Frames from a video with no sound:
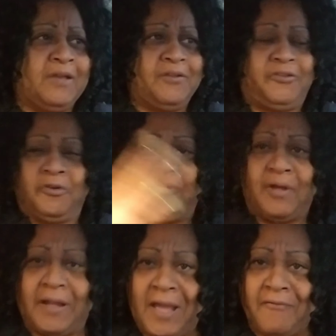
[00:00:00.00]
do
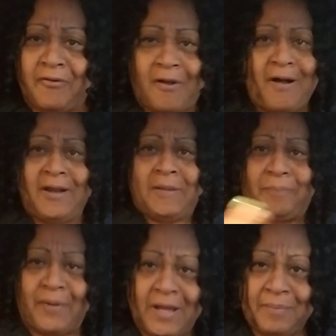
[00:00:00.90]
whatever, all in
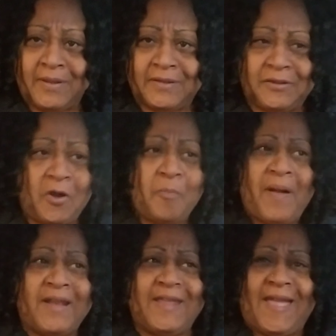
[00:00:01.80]
public.
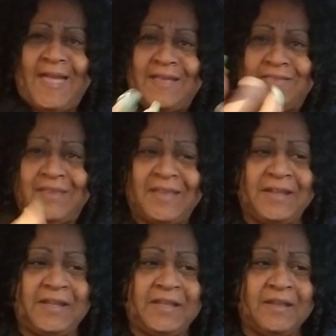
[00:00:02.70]
Nobody has
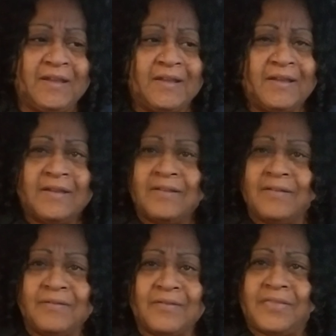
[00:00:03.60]
any
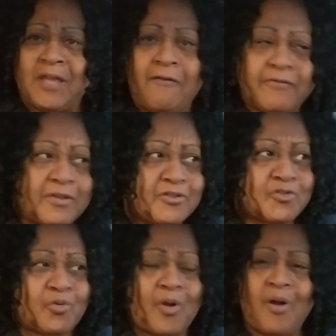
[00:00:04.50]
self
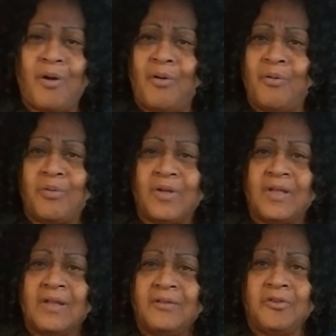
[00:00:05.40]
control,
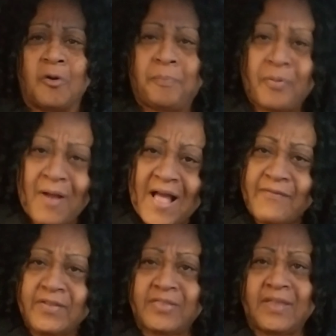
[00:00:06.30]
no
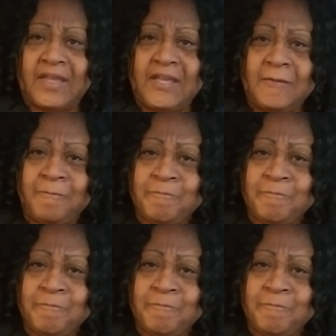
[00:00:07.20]
privacy.